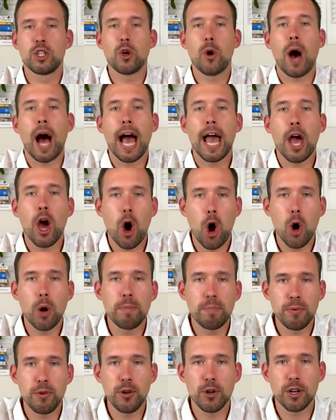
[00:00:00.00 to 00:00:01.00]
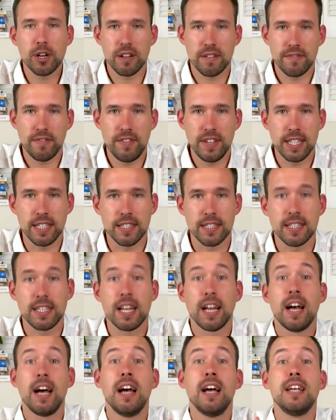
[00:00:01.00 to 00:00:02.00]
So I hope you're
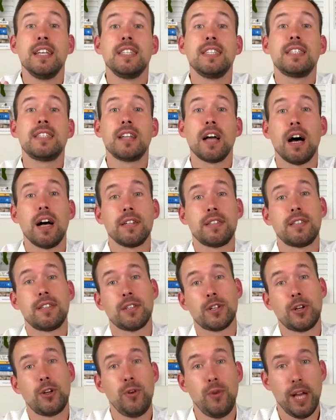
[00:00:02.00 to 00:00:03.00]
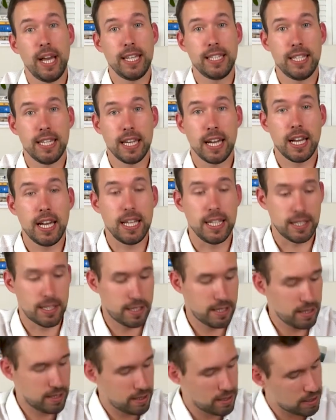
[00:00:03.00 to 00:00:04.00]
convinced. Start creating
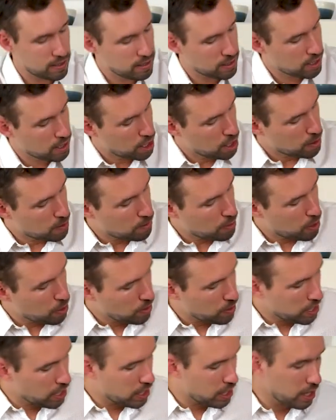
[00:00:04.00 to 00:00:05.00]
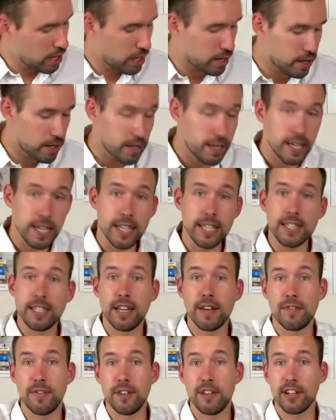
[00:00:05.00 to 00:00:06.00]
lists. Bowie here is
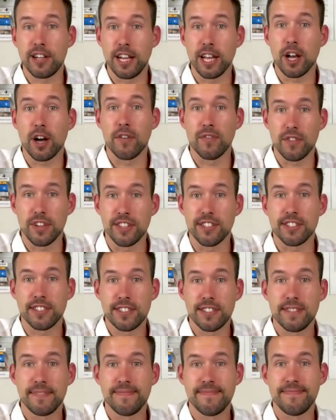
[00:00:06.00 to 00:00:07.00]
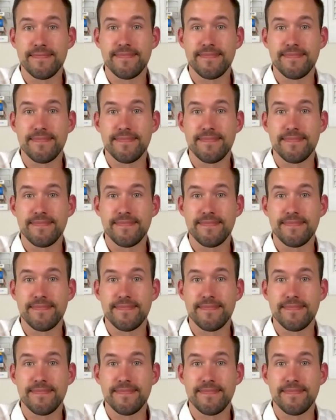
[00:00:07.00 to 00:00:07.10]
definitely convinced.